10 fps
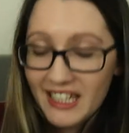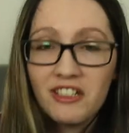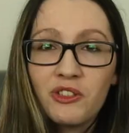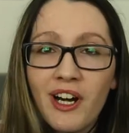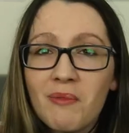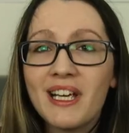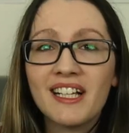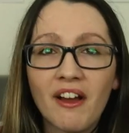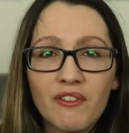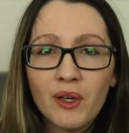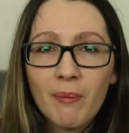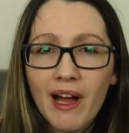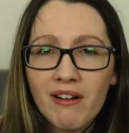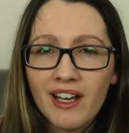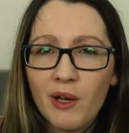they're trying to be clever
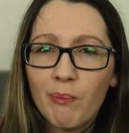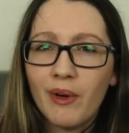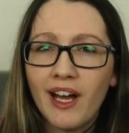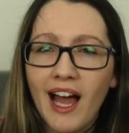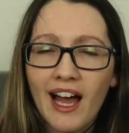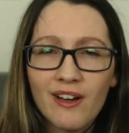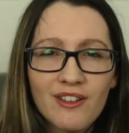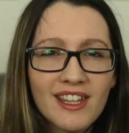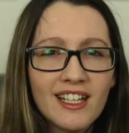about it, but I don't